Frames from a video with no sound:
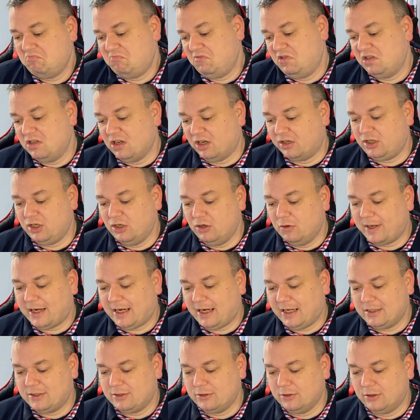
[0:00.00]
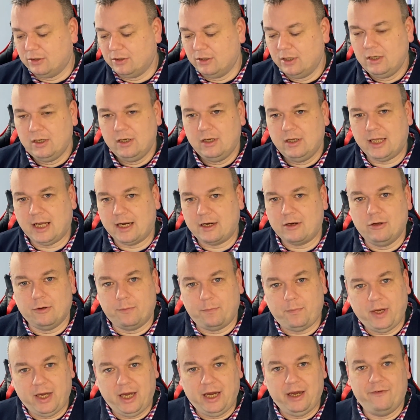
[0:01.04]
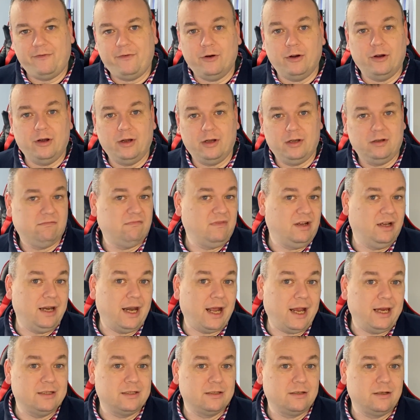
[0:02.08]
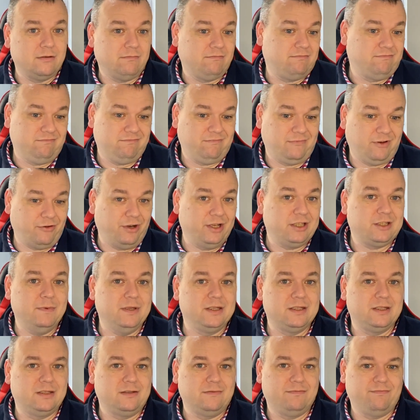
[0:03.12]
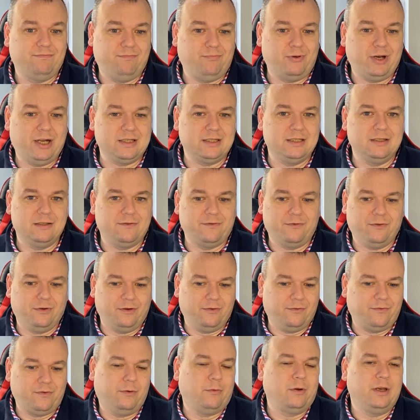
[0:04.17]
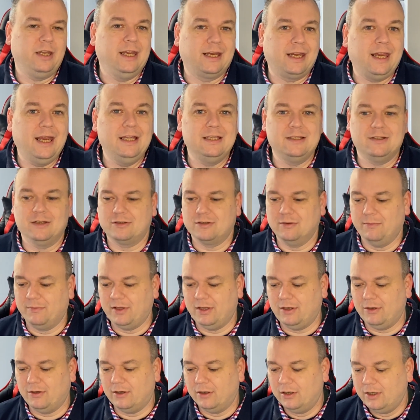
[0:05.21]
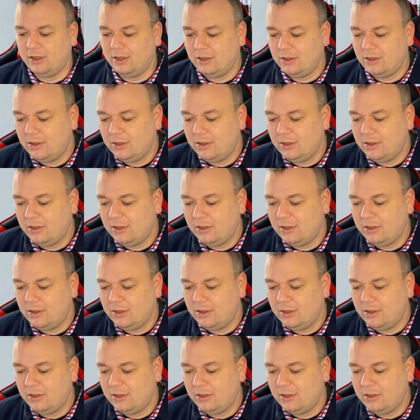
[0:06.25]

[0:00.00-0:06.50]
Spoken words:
It's not too bad. So that could pay for a nice Christmas present for one of your kids or something, or